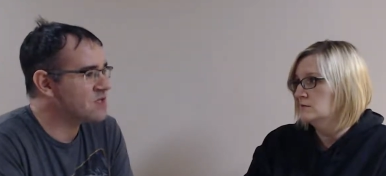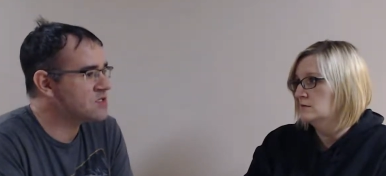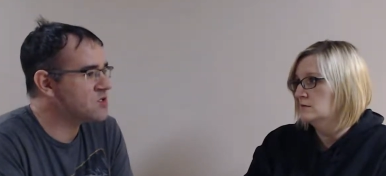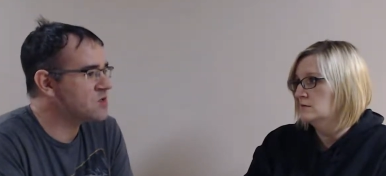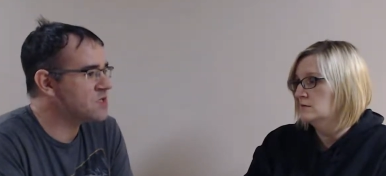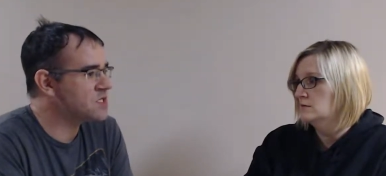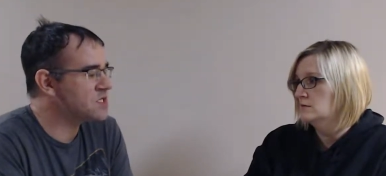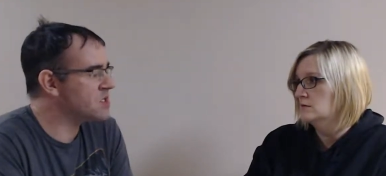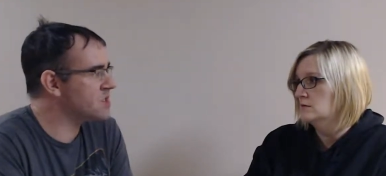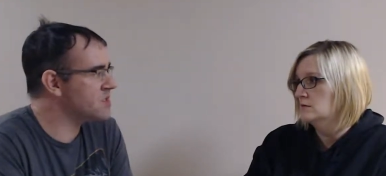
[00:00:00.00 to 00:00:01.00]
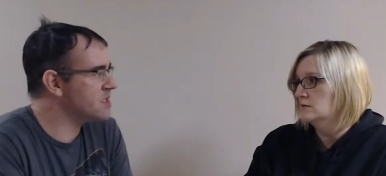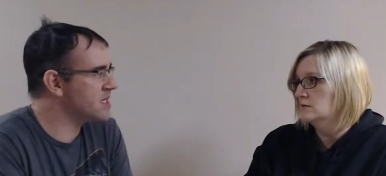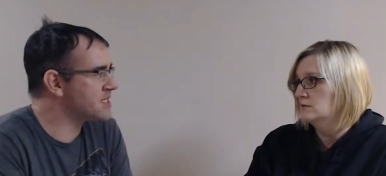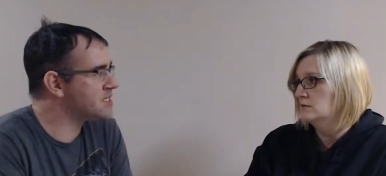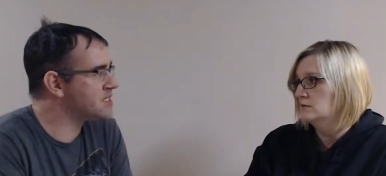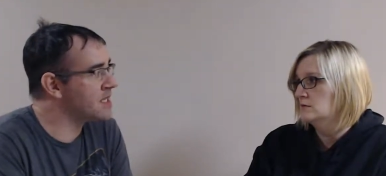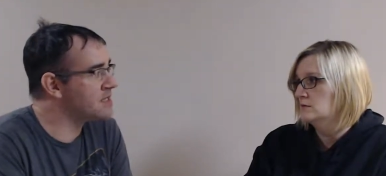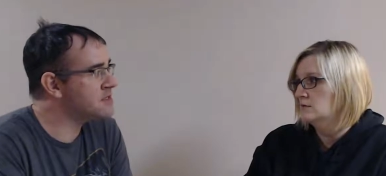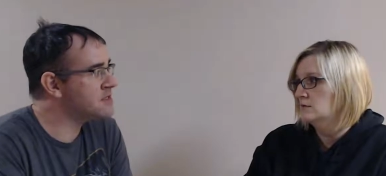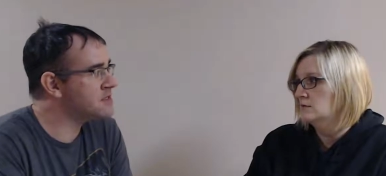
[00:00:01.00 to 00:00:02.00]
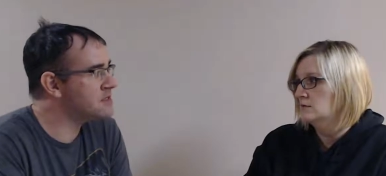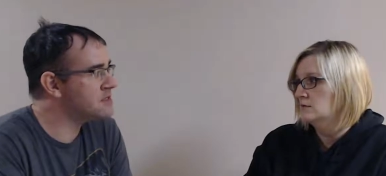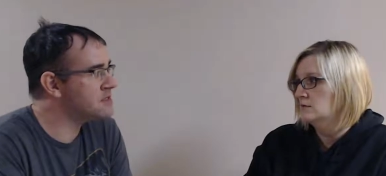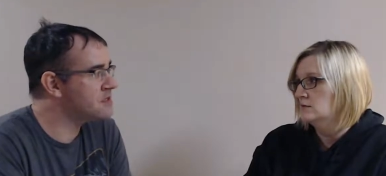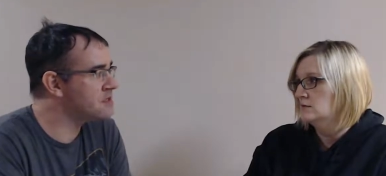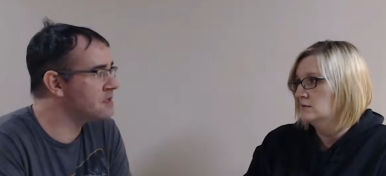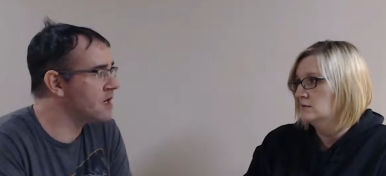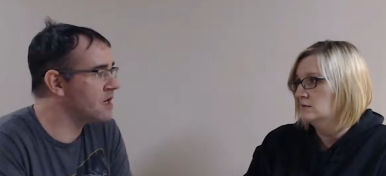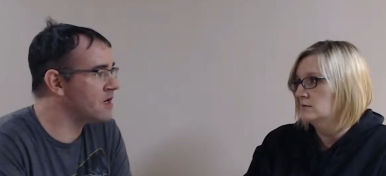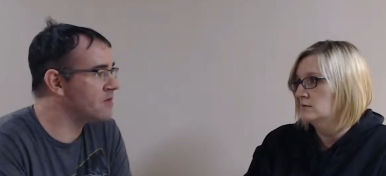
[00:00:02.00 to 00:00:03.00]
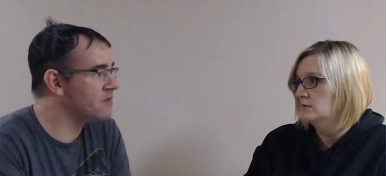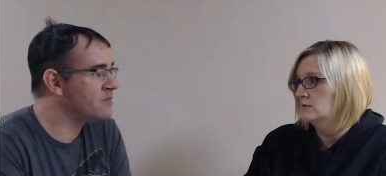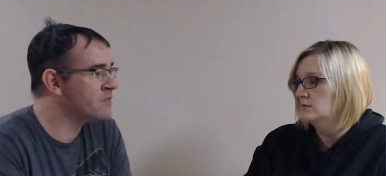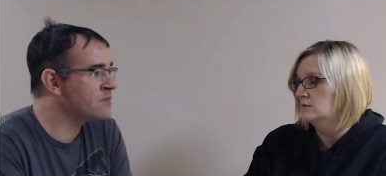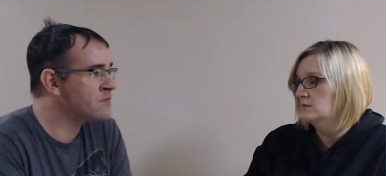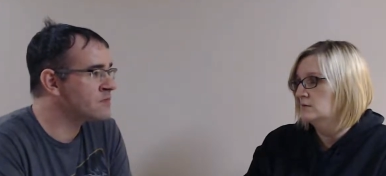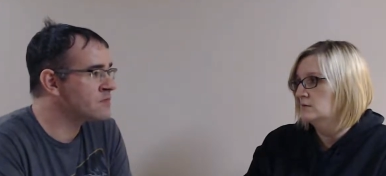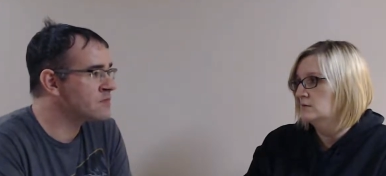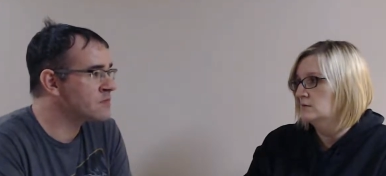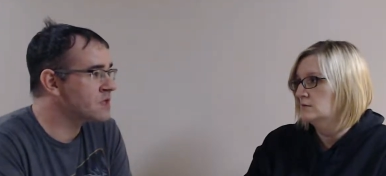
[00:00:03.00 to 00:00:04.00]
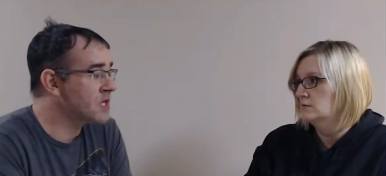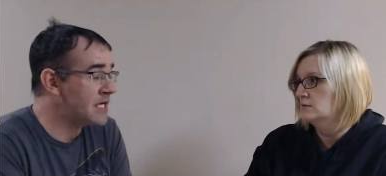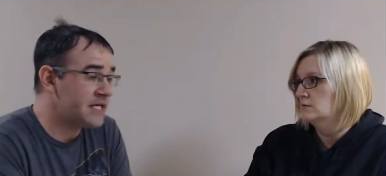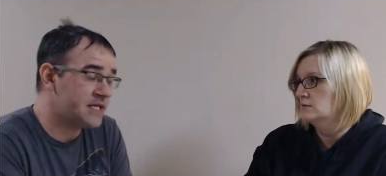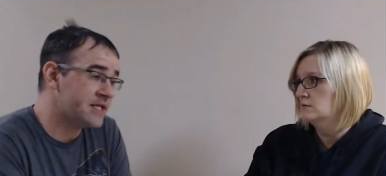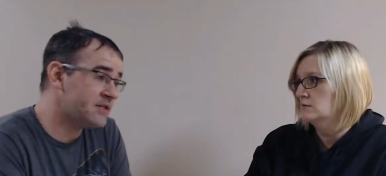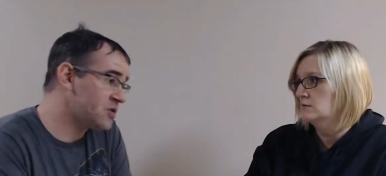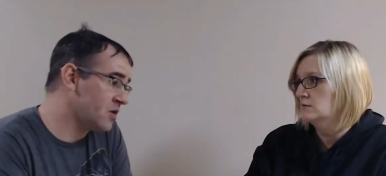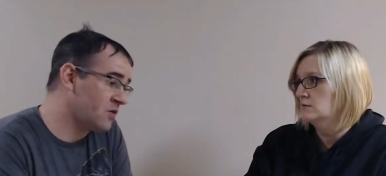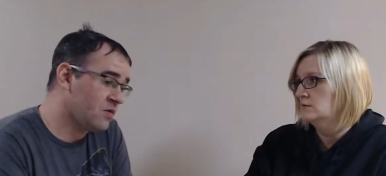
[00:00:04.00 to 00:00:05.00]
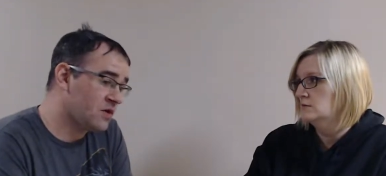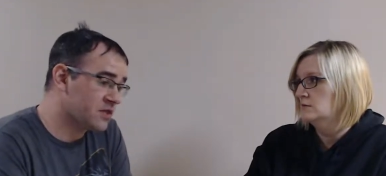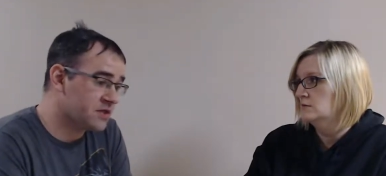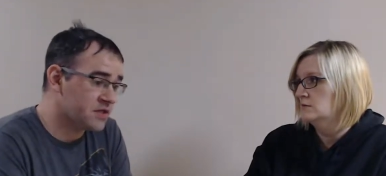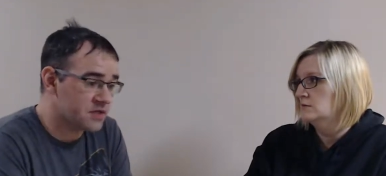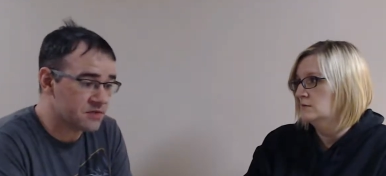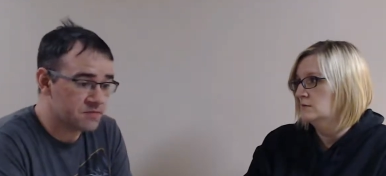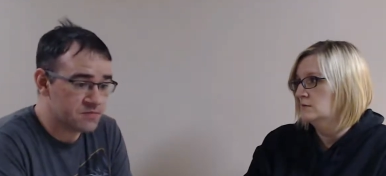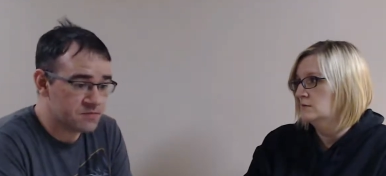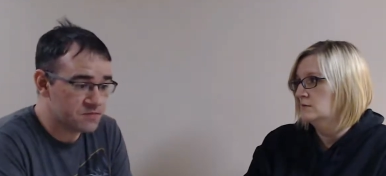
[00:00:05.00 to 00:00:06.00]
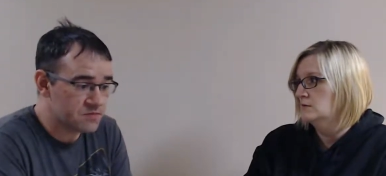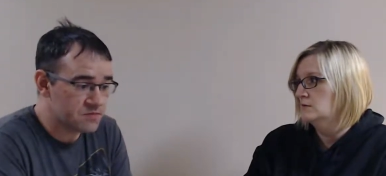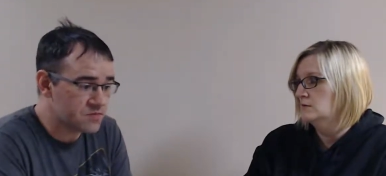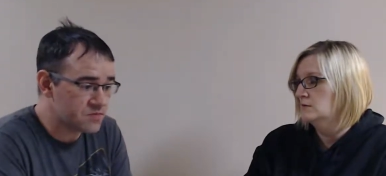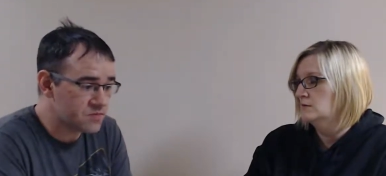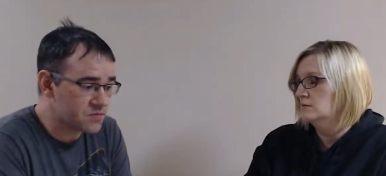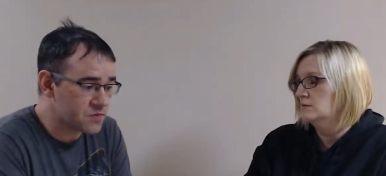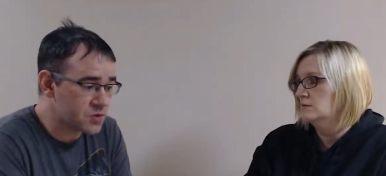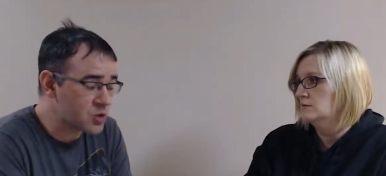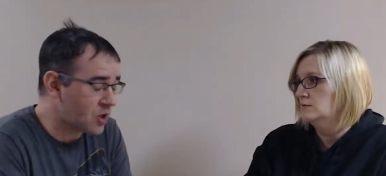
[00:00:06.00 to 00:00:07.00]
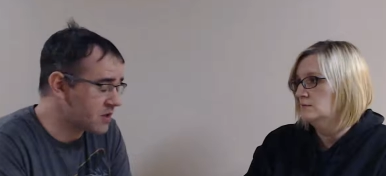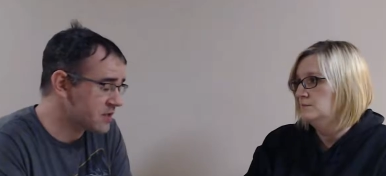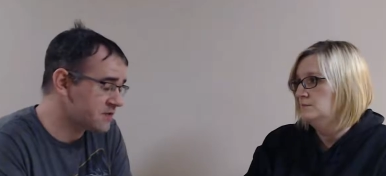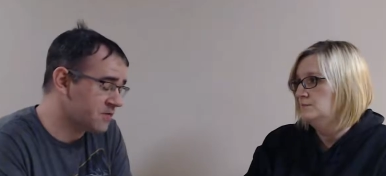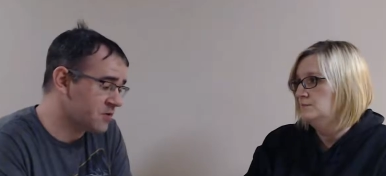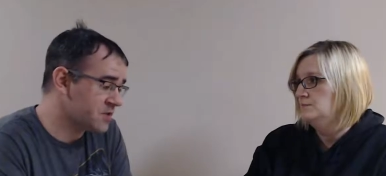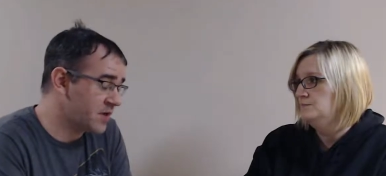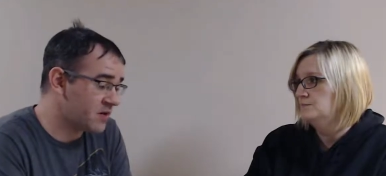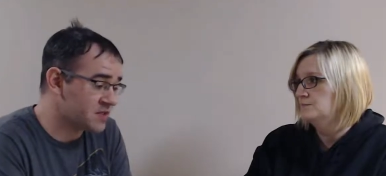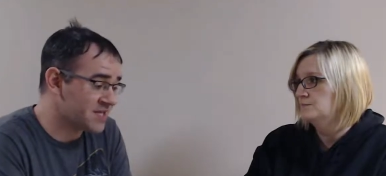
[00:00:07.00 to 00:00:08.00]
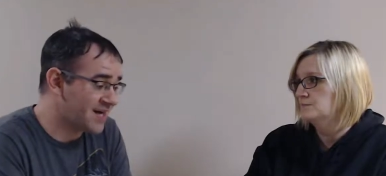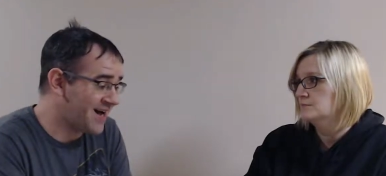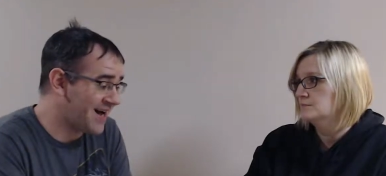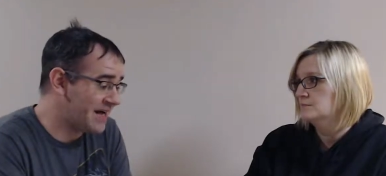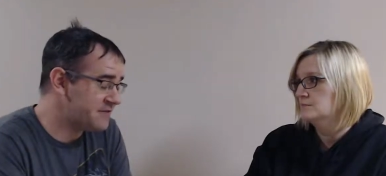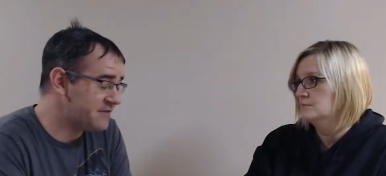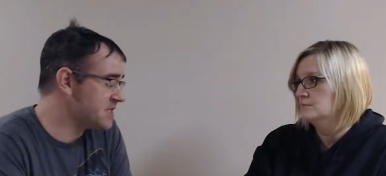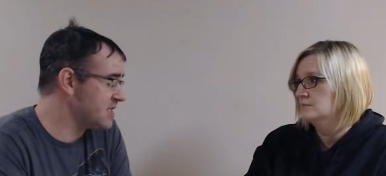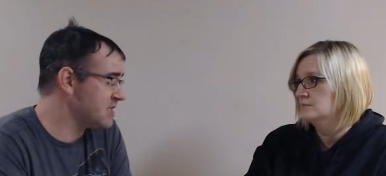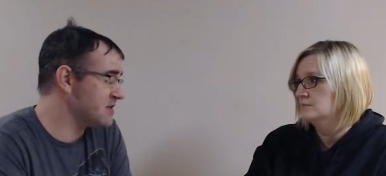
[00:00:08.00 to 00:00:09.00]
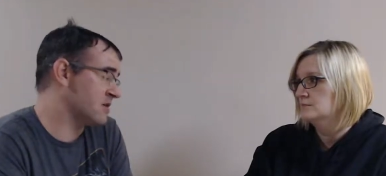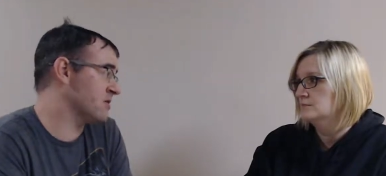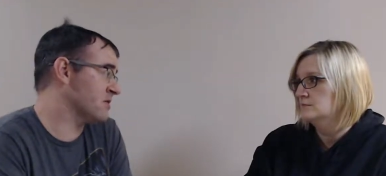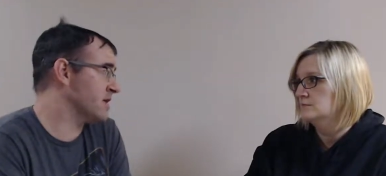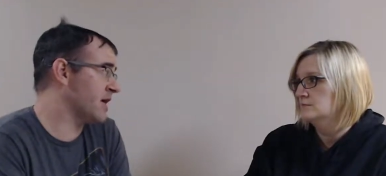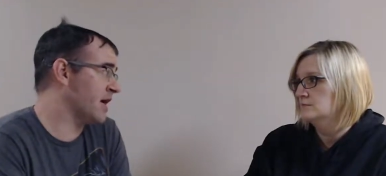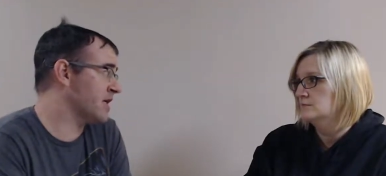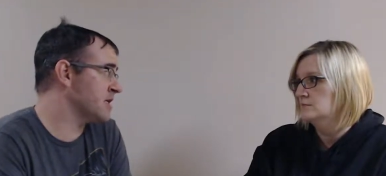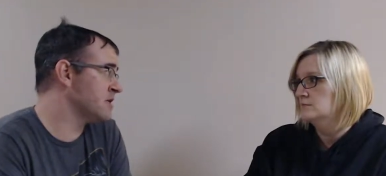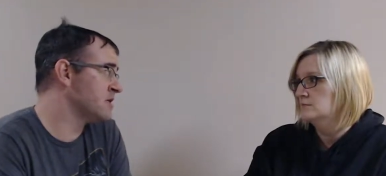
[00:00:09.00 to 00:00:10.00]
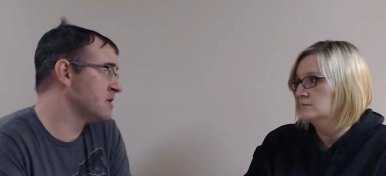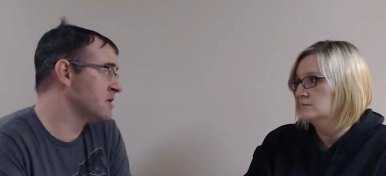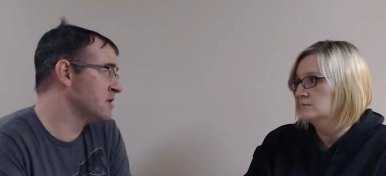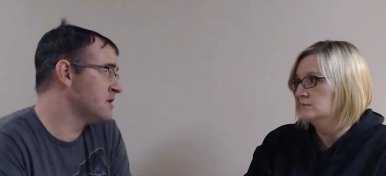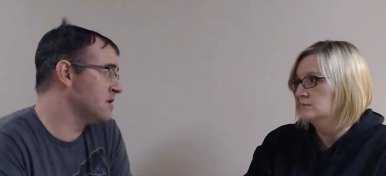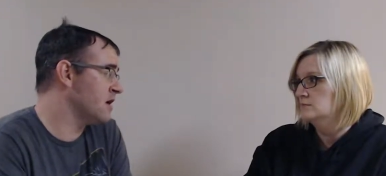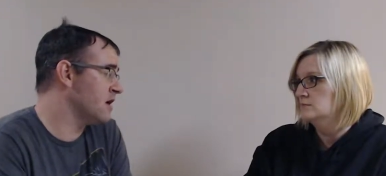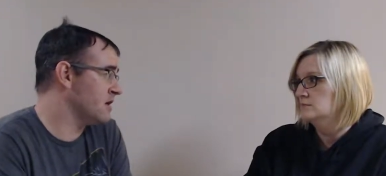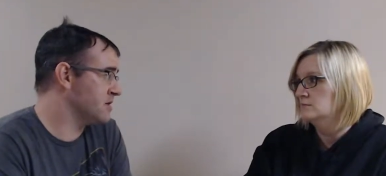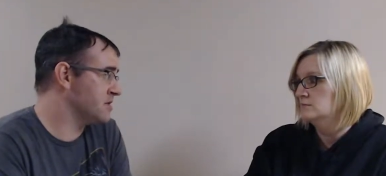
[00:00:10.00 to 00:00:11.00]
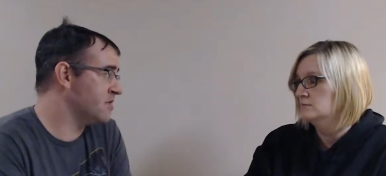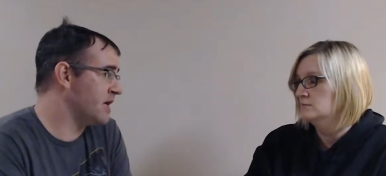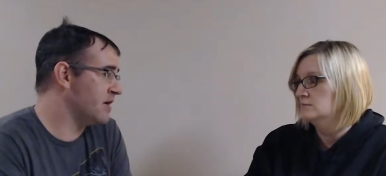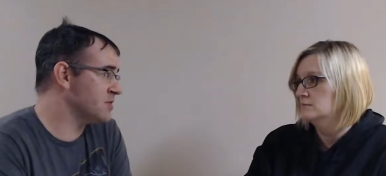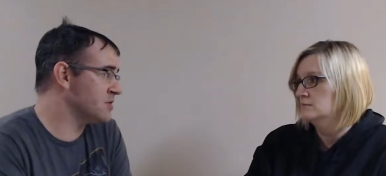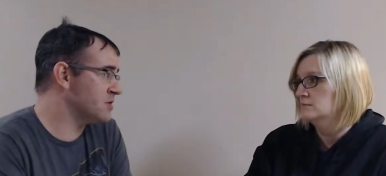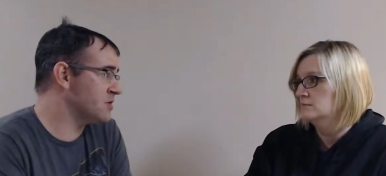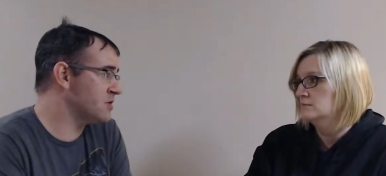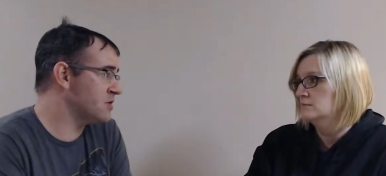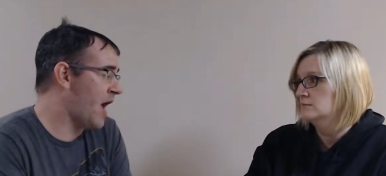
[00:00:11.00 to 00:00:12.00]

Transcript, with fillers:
Speaker 1: To a certain extent, um, he did show one of the strongest force powers that I've seen in the current canon uh, to be able to